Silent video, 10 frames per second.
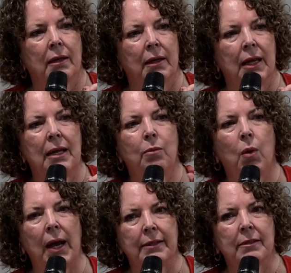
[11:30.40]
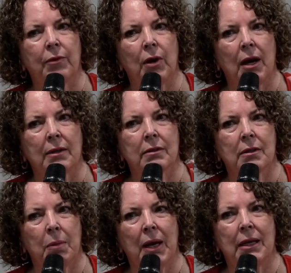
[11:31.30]
He waits for us
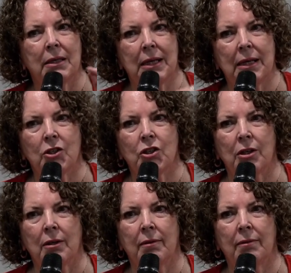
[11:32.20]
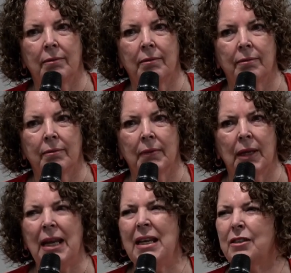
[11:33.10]
to pay attention.
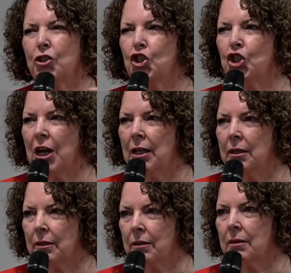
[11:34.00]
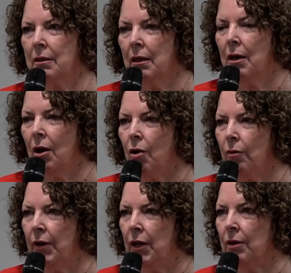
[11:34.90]
He is jealous
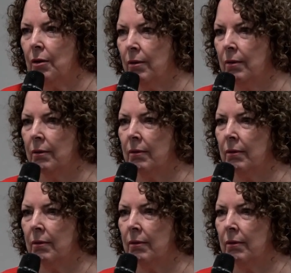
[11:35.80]
over you.